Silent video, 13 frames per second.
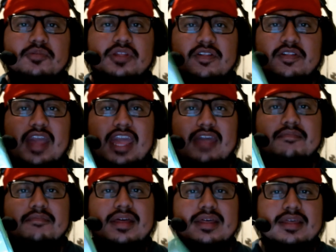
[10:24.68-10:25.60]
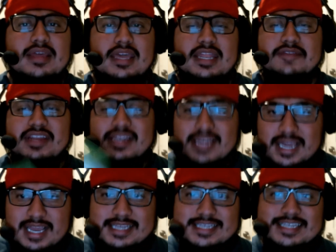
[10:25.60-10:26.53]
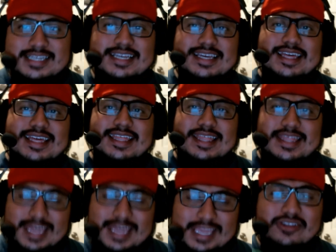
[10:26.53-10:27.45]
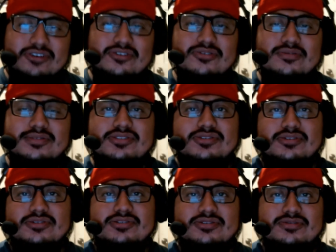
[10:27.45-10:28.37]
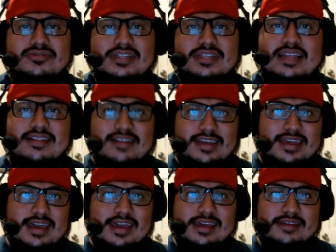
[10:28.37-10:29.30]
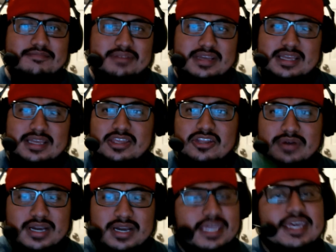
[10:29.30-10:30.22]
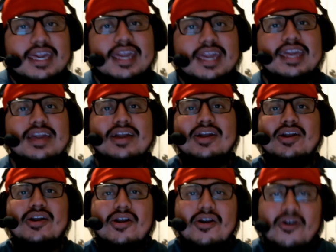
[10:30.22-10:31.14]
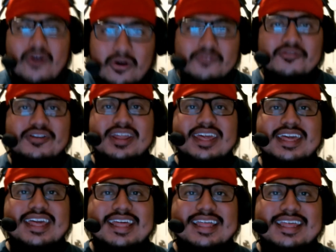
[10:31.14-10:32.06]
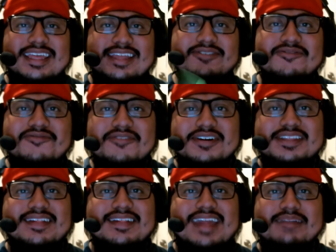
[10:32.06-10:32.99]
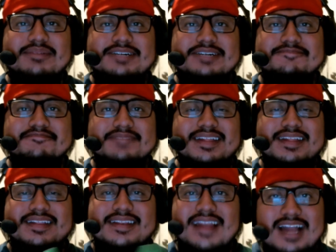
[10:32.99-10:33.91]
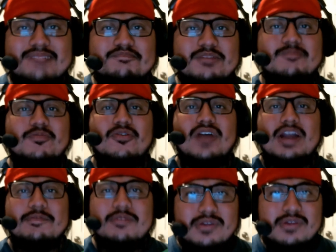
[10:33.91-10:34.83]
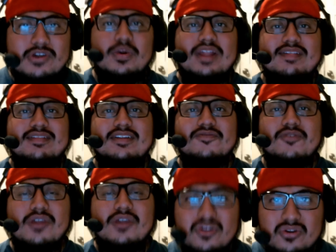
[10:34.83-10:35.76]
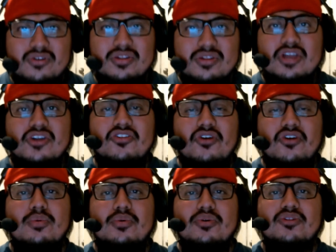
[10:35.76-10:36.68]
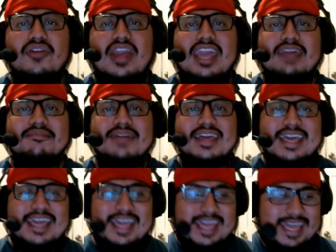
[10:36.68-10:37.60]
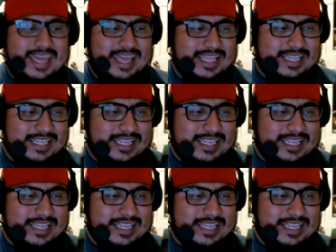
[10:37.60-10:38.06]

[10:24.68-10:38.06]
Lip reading: this game. And if they're not, they know who to turn to, and that's EA. But you know what, EA? Hopefully you don't fuck this game up, because a lot of people have been requesting for a good Star Wars game, and